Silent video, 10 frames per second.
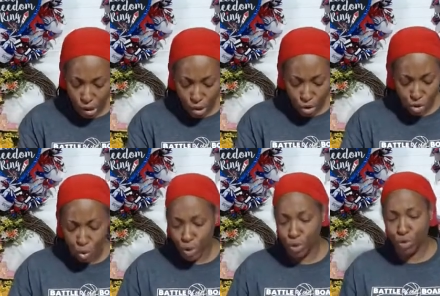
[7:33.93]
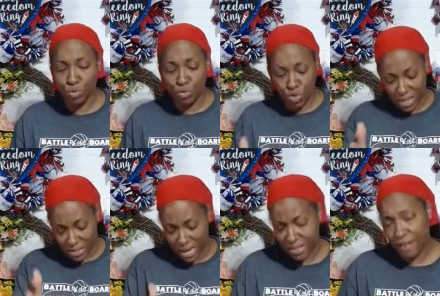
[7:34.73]
So when I
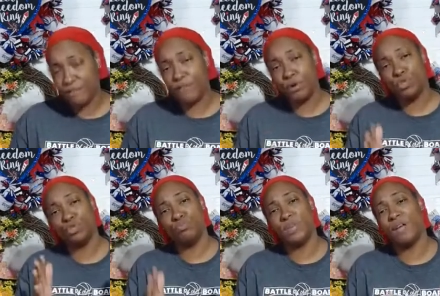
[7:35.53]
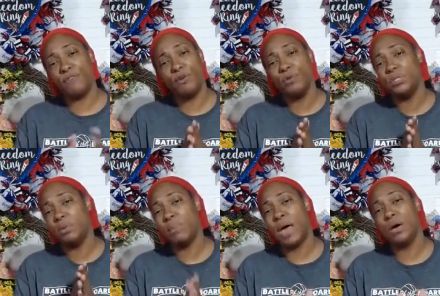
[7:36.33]
take that first
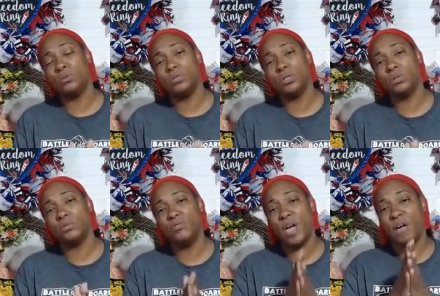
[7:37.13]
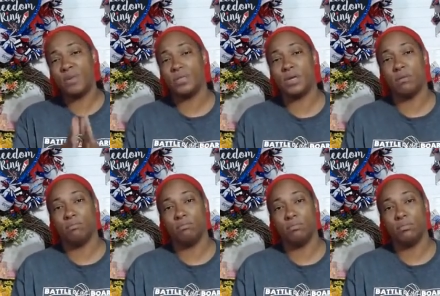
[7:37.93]
amount for everything,
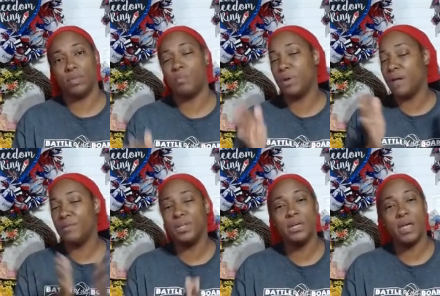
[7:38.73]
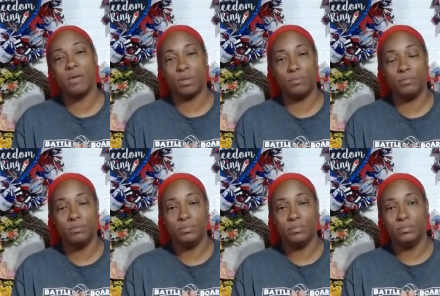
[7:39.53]
I put everything together.
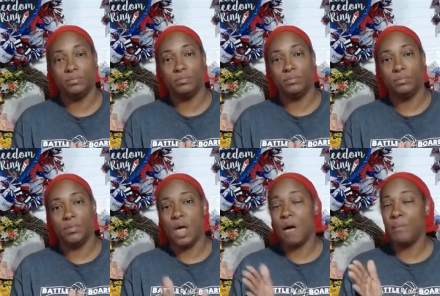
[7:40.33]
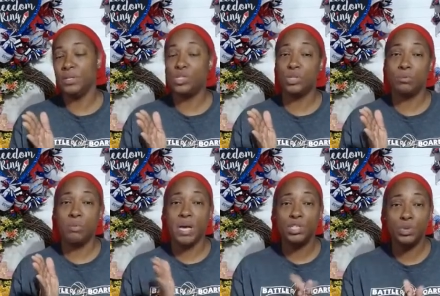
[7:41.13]
How much the
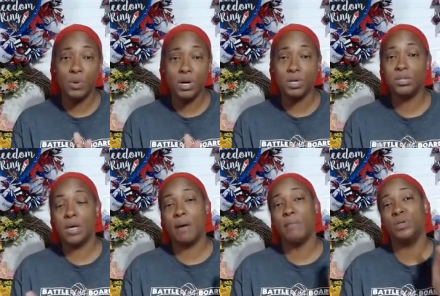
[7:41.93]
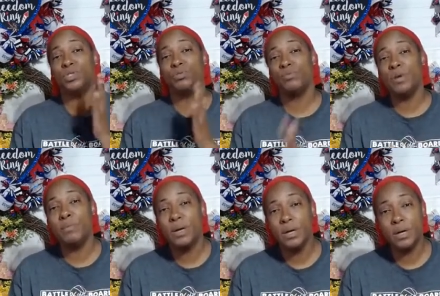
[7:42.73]
mesh was, how much the
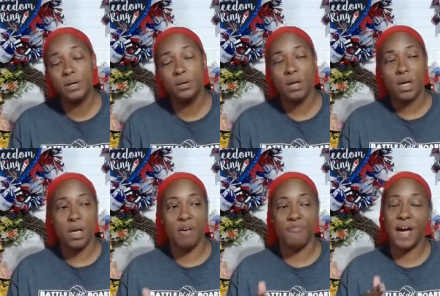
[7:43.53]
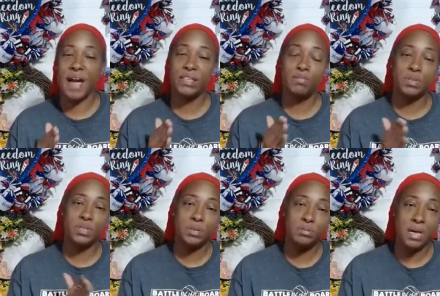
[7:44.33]
ribbon, if I had to put
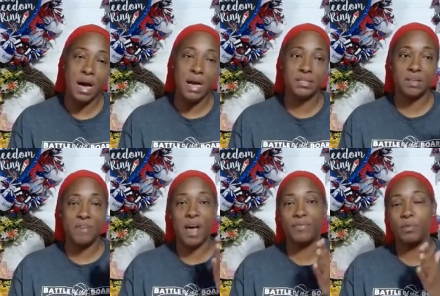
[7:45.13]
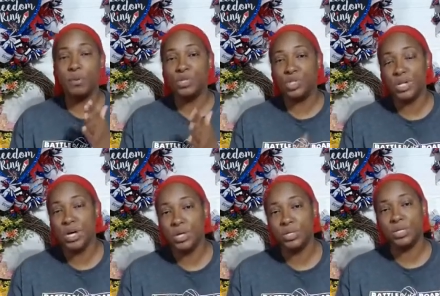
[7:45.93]
zip ties, if I had to put
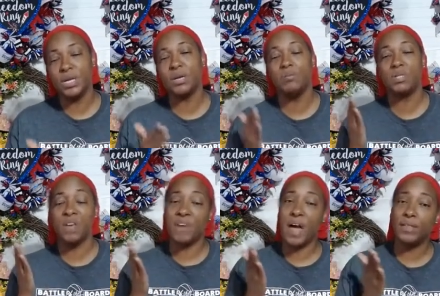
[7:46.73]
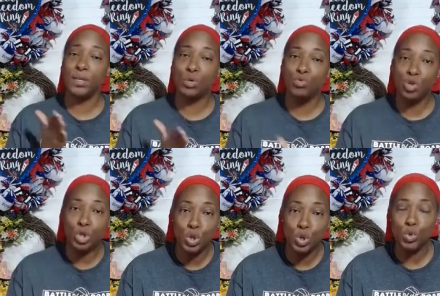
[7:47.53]
Chanel stems, if I had to use
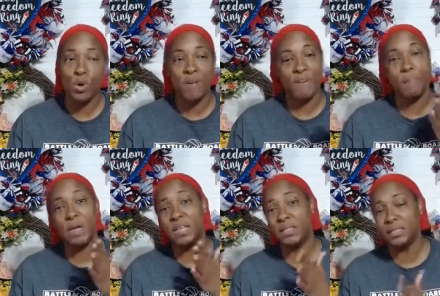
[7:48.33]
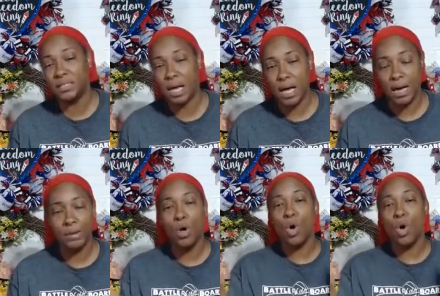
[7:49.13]
glue, if I made the sign,